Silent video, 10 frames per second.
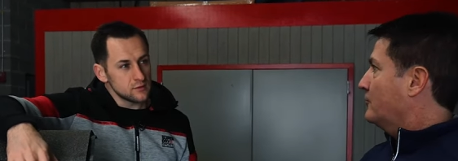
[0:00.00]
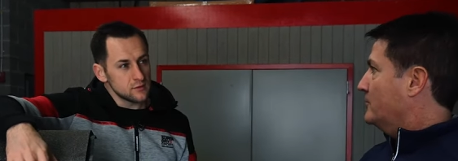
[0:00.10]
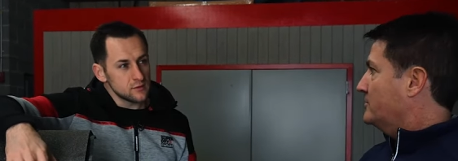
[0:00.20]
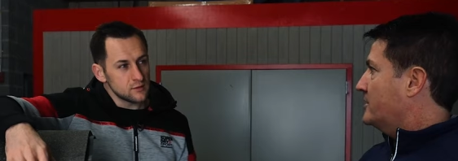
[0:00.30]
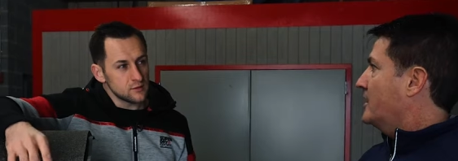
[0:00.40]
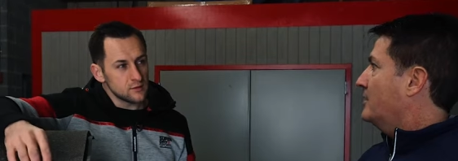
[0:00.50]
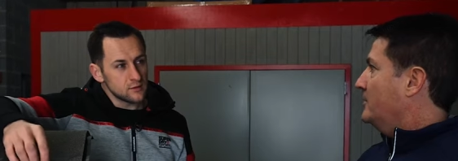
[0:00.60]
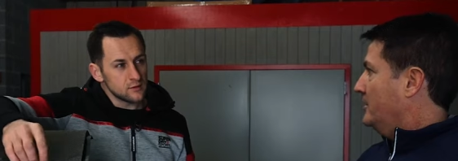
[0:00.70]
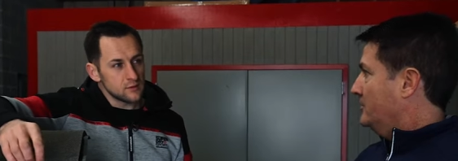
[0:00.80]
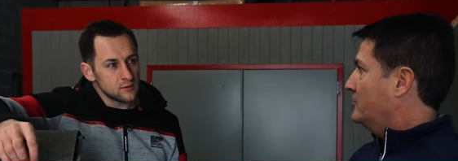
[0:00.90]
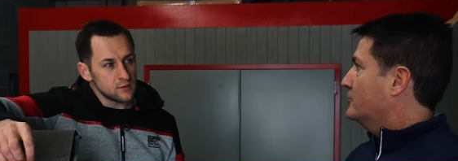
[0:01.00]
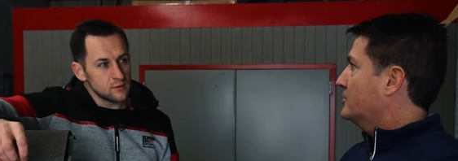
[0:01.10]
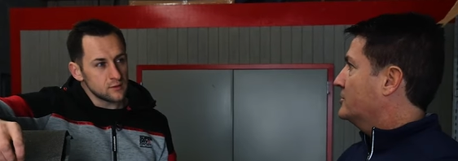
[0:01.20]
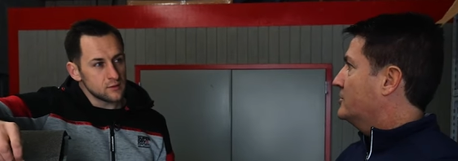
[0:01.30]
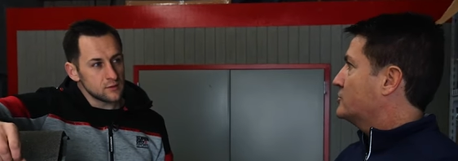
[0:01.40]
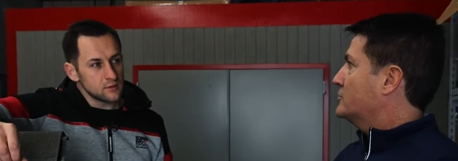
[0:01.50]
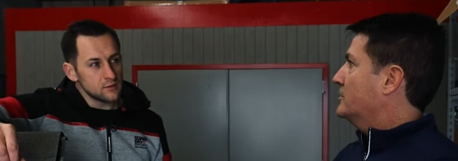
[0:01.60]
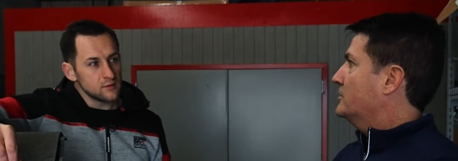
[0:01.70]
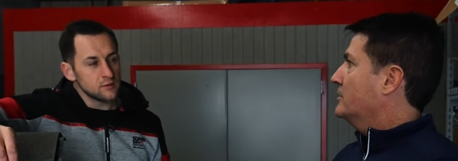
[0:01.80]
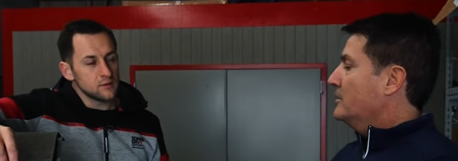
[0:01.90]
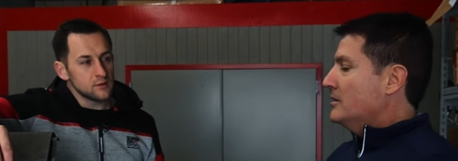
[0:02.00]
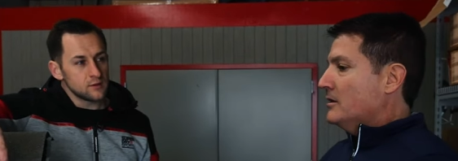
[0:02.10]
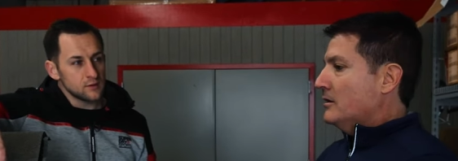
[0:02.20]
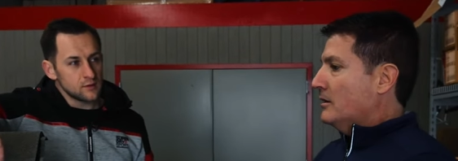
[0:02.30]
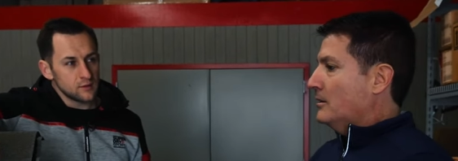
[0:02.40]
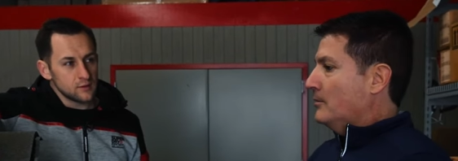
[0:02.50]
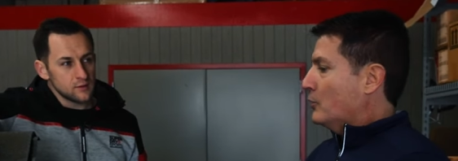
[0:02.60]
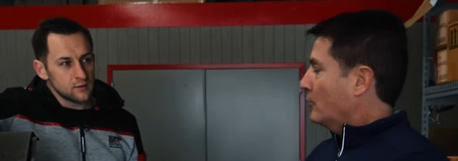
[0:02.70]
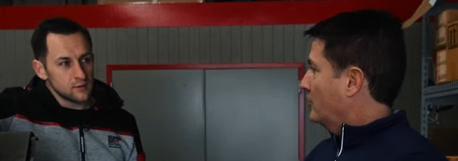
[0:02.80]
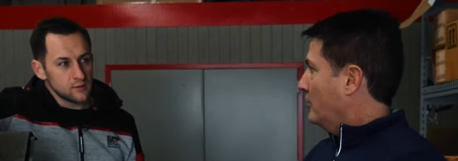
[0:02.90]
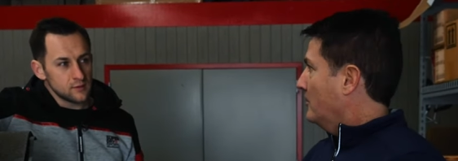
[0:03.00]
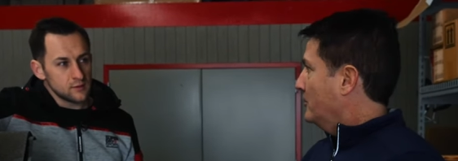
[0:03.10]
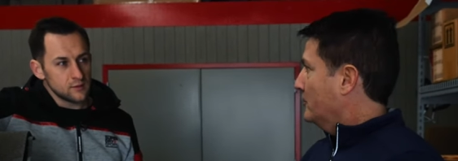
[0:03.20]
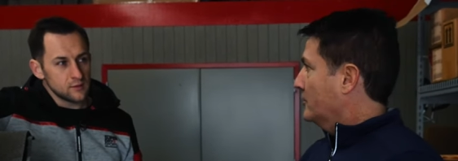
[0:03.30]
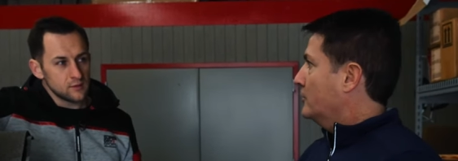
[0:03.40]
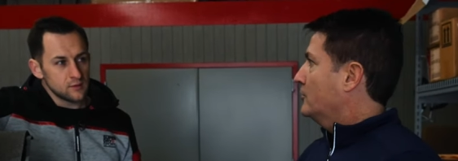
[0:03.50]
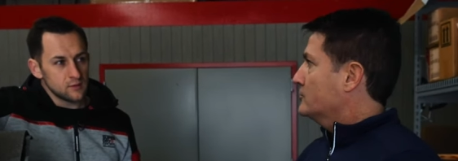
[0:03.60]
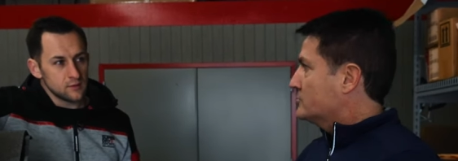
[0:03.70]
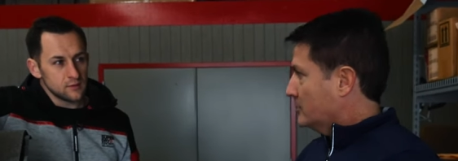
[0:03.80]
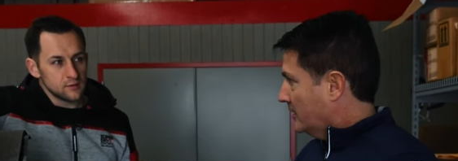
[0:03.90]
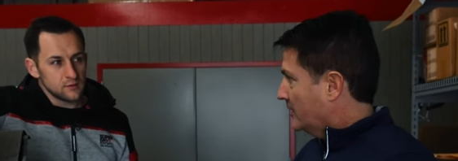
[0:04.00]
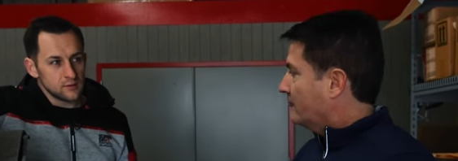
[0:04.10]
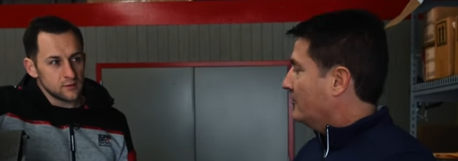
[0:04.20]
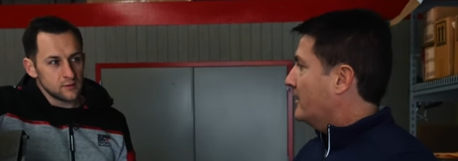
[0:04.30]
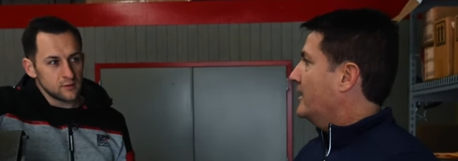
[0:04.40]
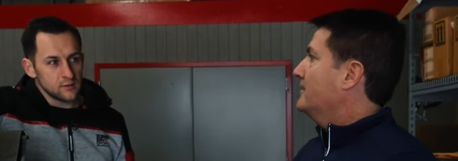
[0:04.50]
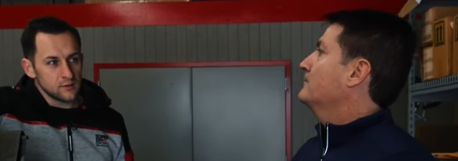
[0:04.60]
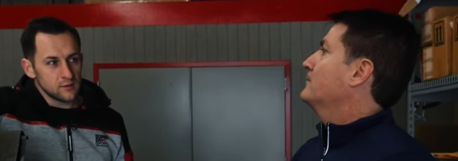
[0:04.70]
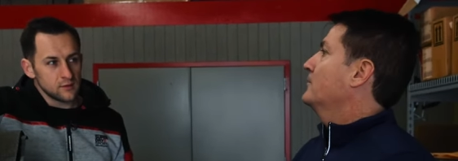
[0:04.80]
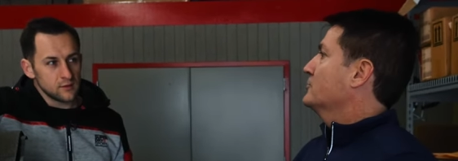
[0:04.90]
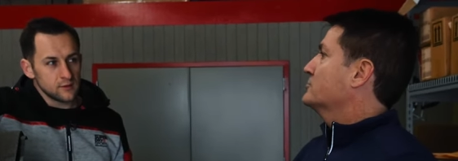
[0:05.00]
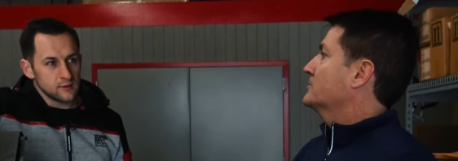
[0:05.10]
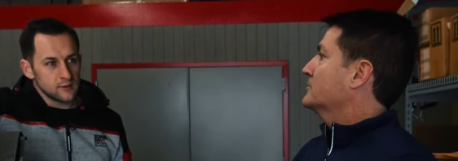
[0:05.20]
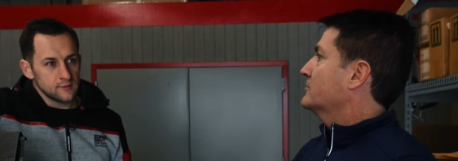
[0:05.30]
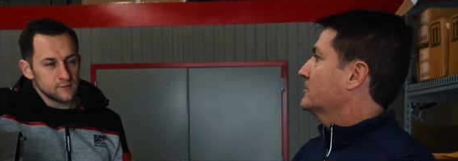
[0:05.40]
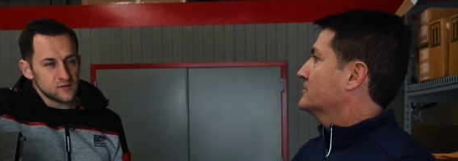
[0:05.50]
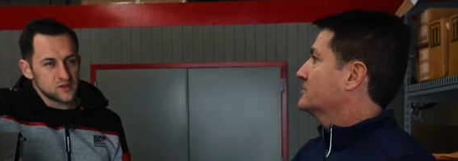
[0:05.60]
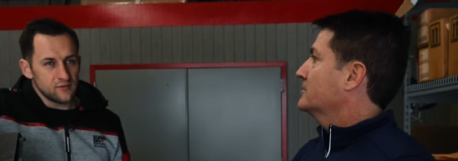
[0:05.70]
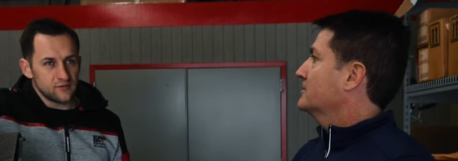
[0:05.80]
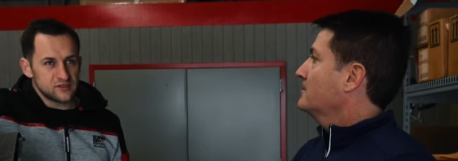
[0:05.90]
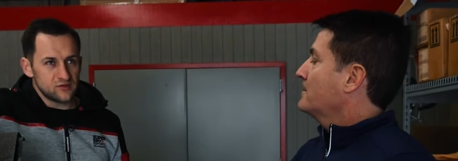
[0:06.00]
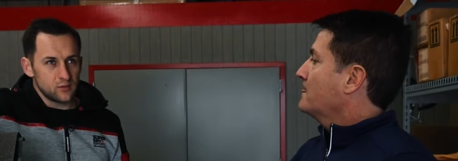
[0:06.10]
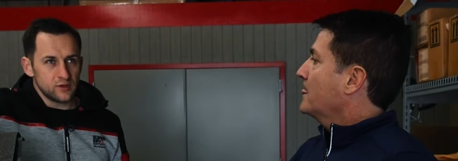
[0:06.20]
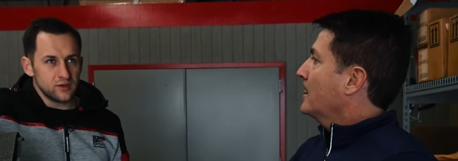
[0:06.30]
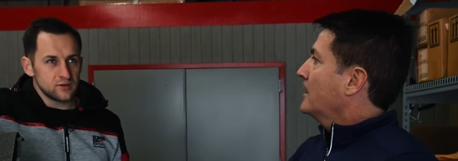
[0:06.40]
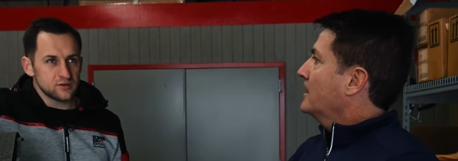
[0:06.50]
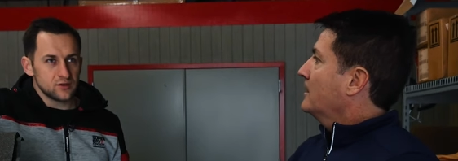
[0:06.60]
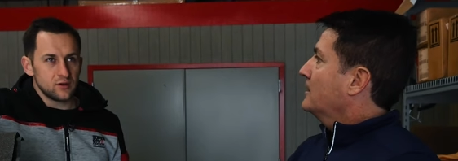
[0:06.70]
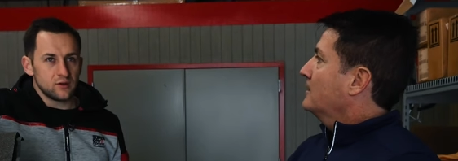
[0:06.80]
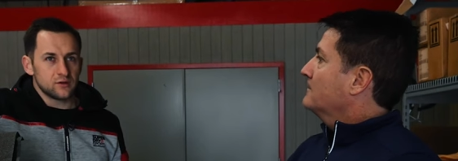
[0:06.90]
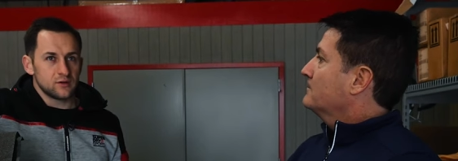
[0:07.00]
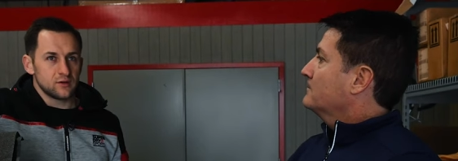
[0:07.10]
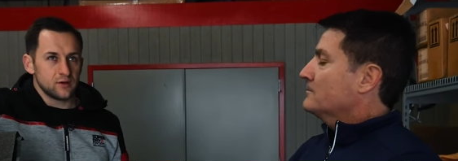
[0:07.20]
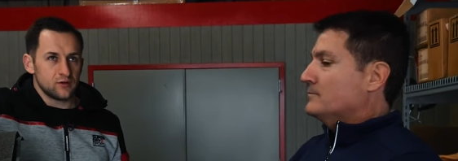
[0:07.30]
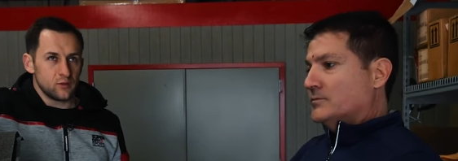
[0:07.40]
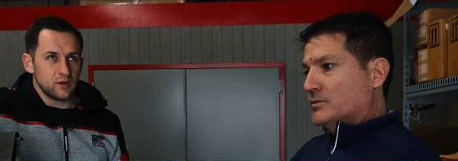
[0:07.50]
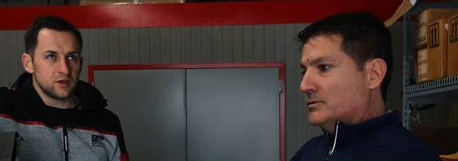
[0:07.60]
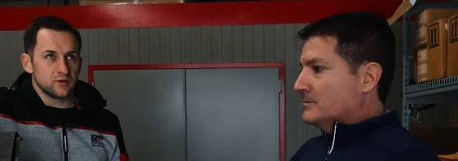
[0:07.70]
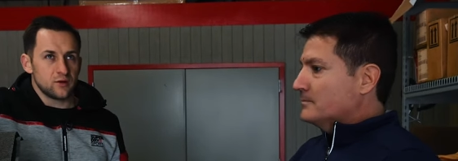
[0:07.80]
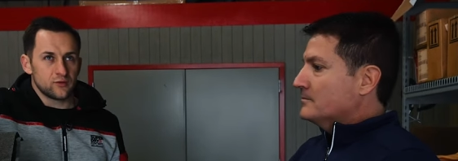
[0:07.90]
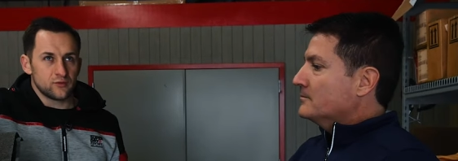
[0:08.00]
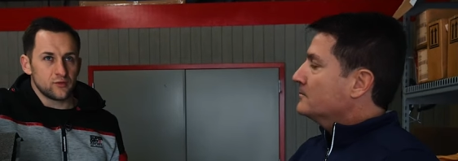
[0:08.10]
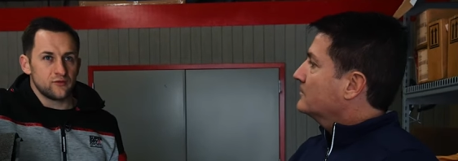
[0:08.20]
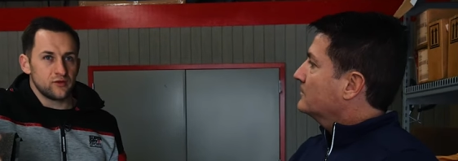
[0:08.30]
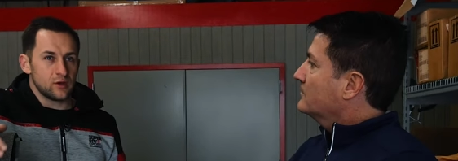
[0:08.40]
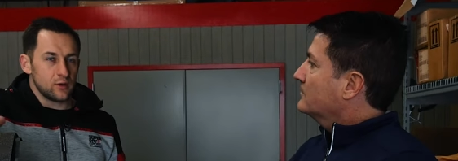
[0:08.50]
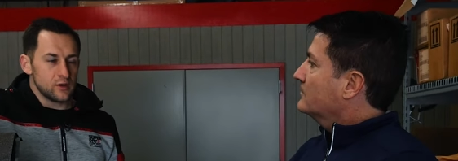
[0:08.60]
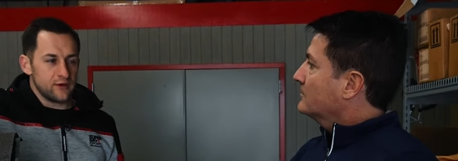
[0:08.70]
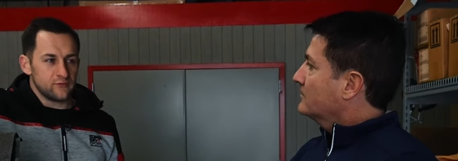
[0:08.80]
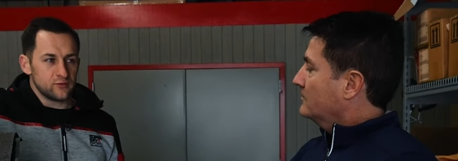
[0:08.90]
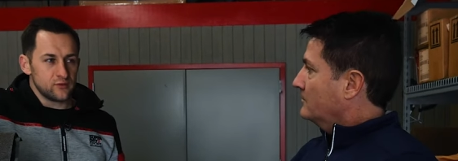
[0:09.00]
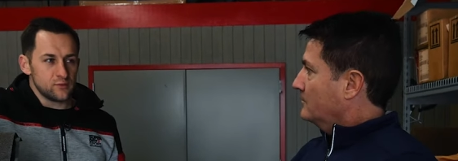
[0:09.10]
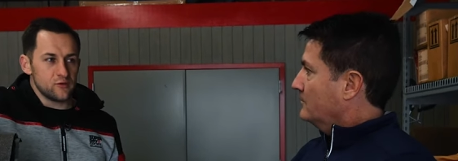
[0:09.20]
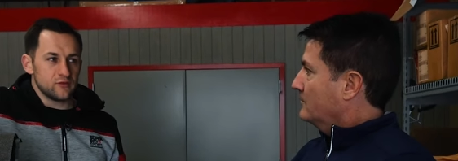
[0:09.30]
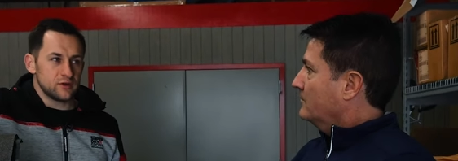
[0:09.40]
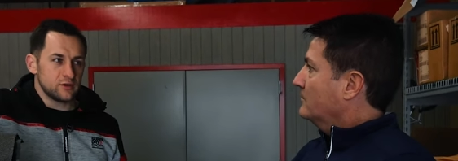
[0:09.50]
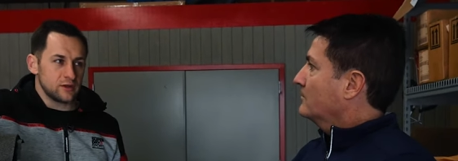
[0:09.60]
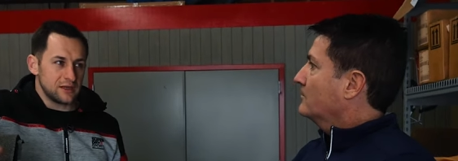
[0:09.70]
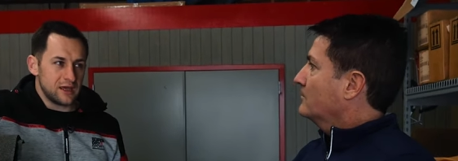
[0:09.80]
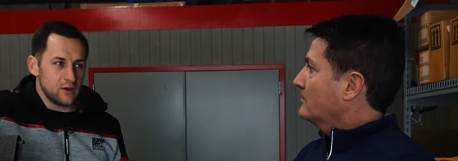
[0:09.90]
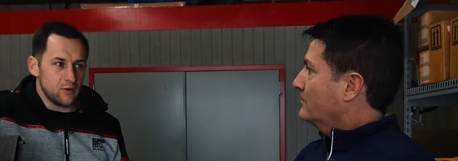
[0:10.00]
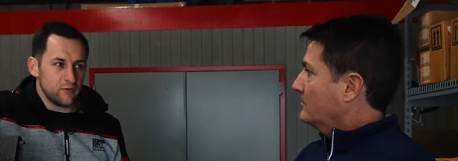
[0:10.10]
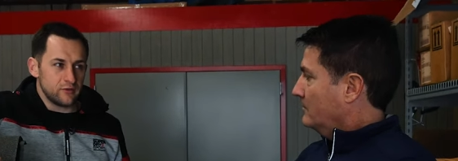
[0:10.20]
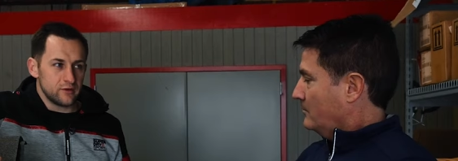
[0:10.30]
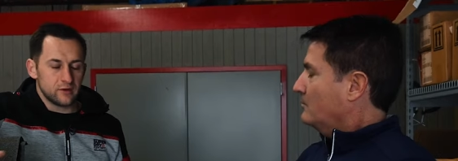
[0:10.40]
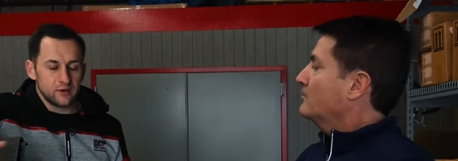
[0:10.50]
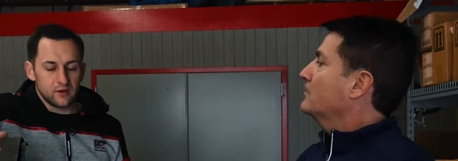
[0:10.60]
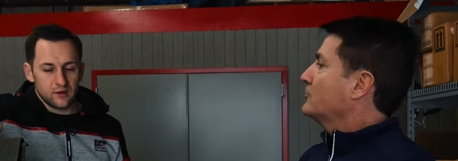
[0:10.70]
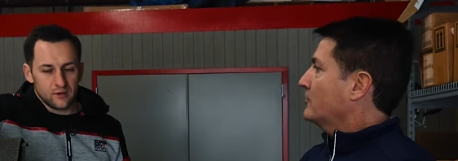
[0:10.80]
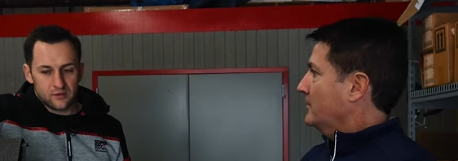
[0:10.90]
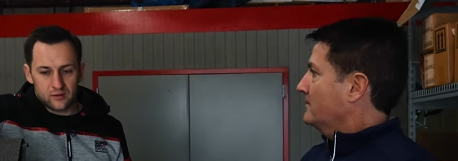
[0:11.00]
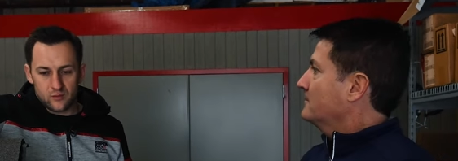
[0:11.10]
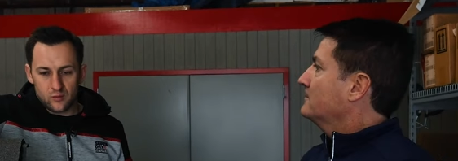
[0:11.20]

Speaker 1: three tab in good condition, um, according to all building codes, laying flat, those types of things.
Speaker 2: So if it's 20 years old, 20 year old roof, you don't have to remove it, you can lay over. That's right. The